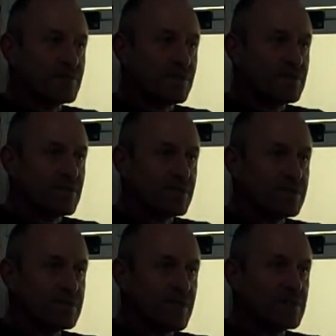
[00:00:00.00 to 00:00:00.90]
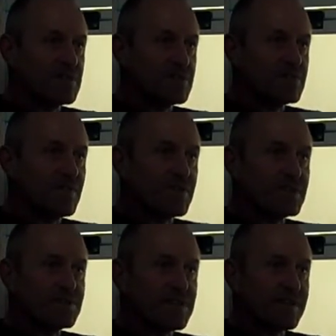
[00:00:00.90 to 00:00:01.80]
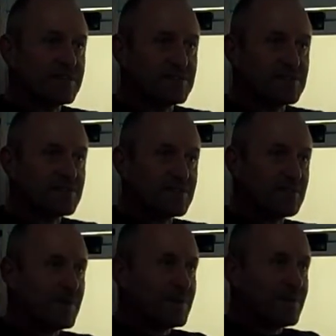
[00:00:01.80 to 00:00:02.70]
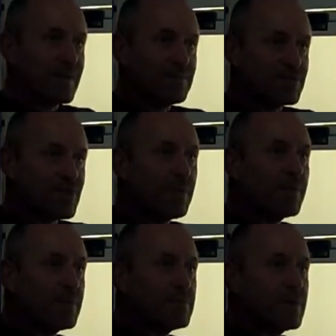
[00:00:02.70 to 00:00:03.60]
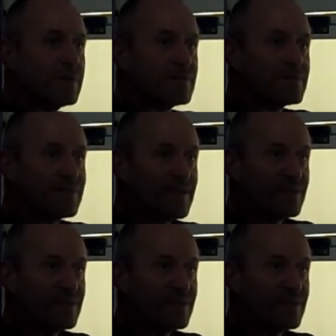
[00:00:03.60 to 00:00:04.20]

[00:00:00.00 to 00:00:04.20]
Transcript: so it changes its fluorescence characteristics depending on how much copper it binds.